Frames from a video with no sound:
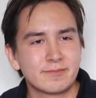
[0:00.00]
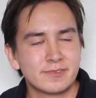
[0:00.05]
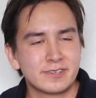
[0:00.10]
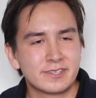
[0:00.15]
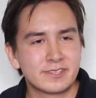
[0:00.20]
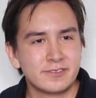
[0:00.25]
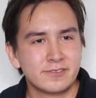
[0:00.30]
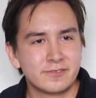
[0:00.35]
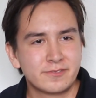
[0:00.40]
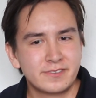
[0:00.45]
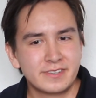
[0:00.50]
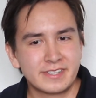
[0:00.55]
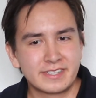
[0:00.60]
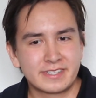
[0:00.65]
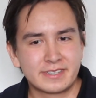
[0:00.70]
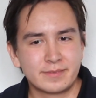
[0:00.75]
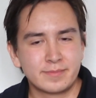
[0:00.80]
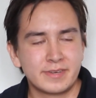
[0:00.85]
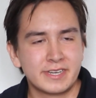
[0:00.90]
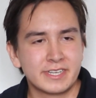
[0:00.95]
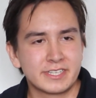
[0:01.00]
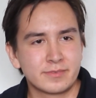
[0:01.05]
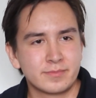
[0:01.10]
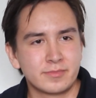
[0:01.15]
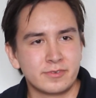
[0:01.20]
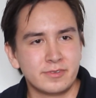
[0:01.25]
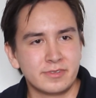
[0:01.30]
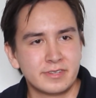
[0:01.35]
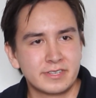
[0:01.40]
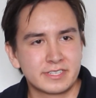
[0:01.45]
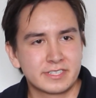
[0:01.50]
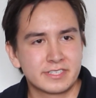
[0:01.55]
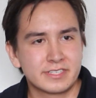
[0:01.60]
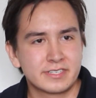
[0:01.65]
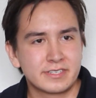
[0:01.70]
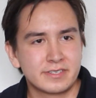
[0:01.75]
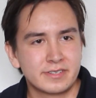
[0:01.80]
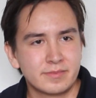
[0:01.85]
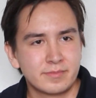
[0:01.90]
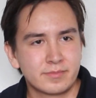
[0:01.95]
do you think the basketball has
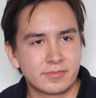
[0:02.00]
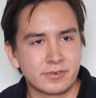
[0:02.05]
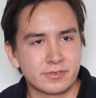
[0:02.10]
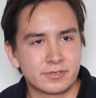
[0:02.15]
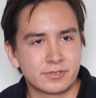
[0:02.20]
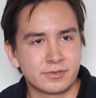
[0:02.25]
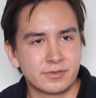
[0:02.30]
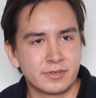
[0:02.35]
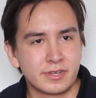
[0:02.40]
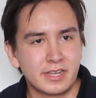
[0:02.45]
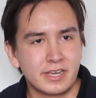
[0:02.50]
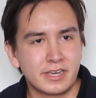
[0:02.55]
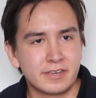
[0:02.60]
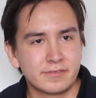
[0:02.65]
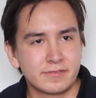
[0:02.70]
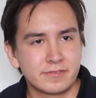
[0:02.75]
brought to your life?